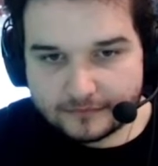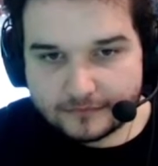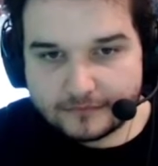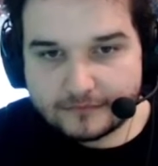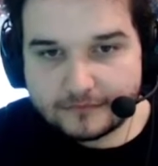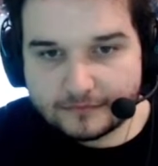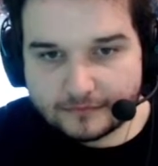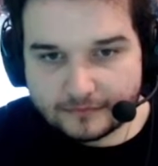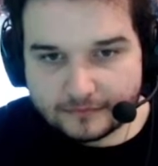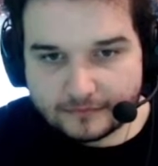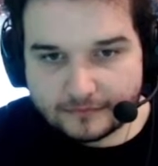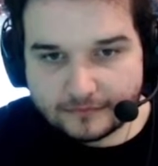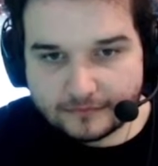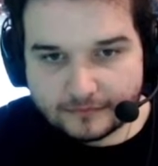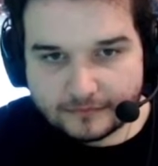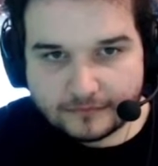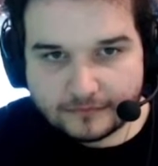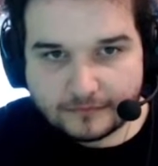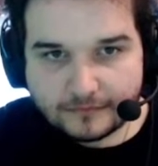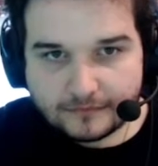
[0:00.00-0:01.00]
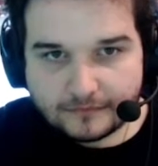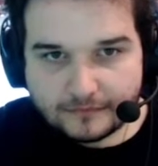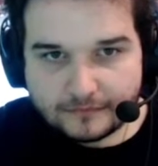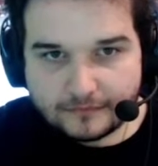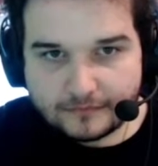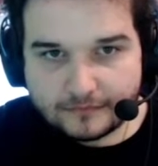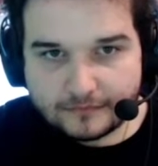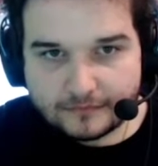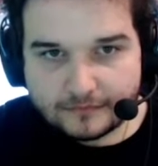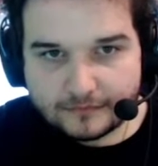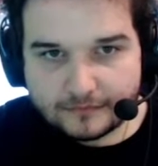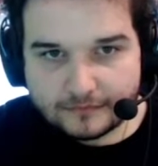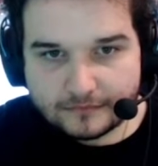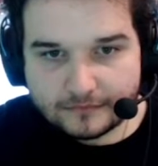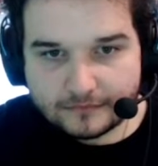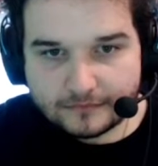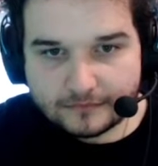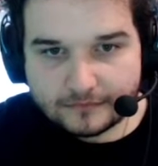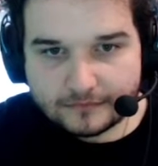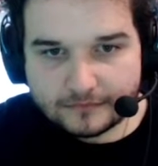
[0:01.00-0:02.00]

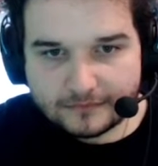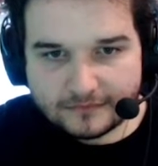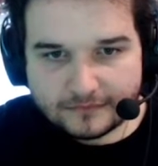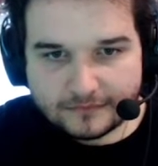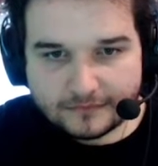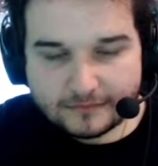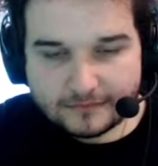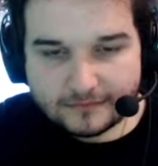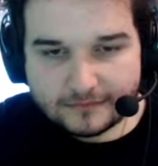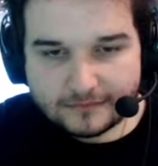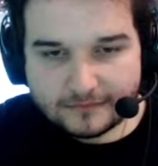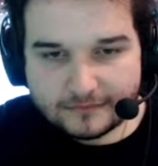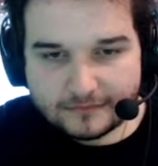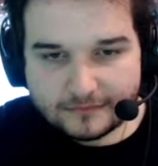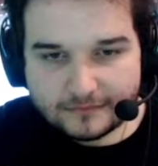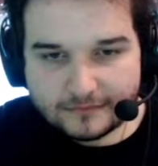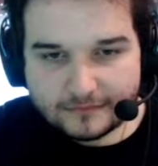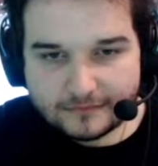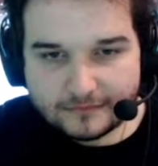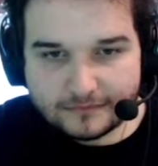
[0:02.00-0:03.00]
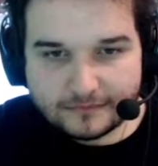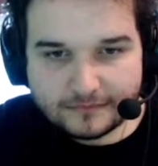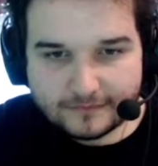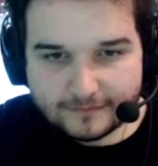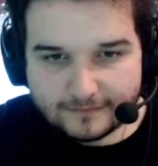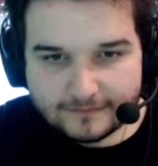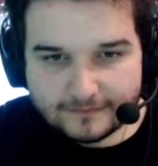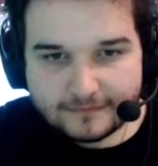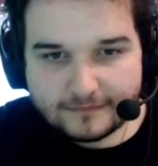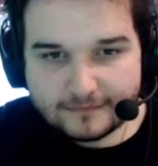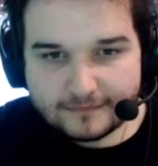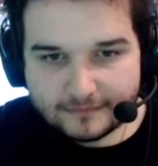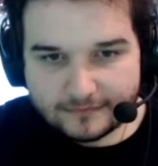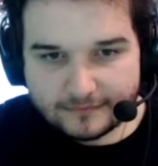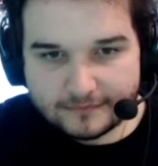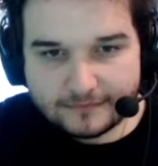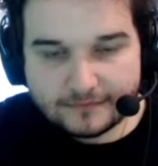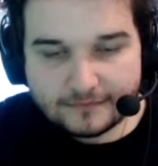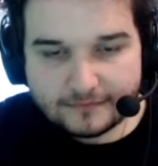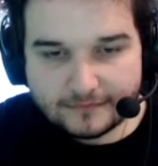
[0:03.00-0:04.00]

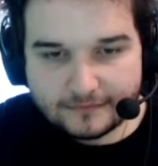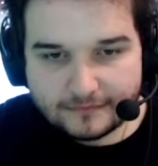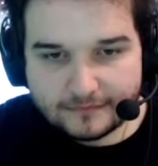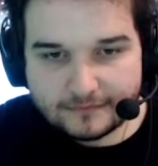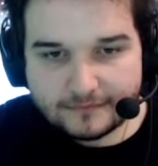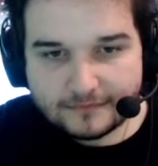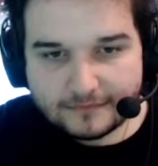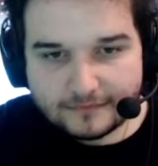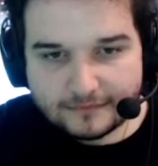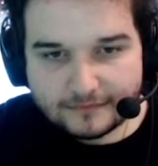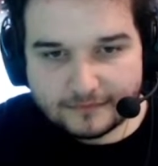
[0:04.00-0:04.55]
This person isn't speaking.